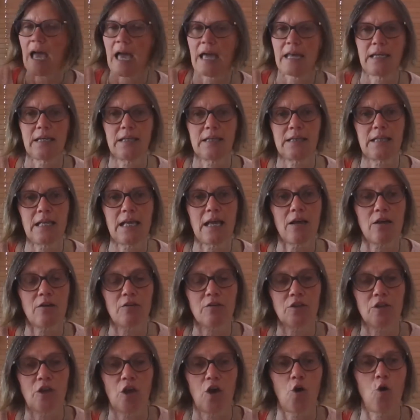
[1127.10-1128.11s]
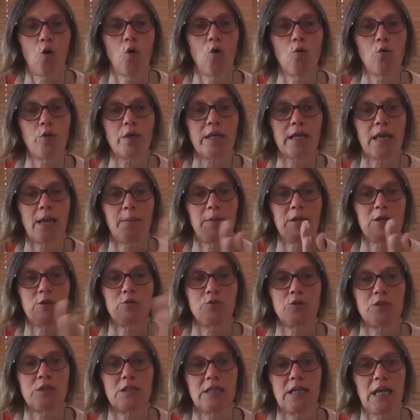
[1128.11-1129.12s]
and all the
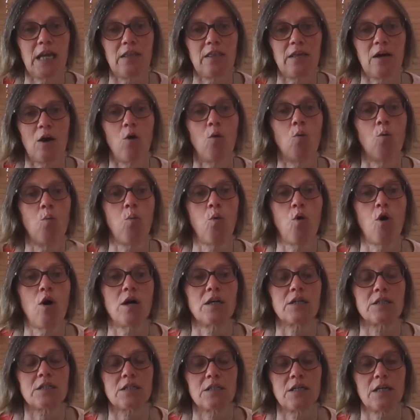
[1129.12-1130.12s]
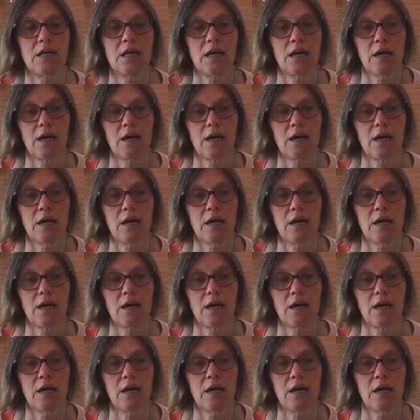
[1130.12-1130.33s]
chemicals together, what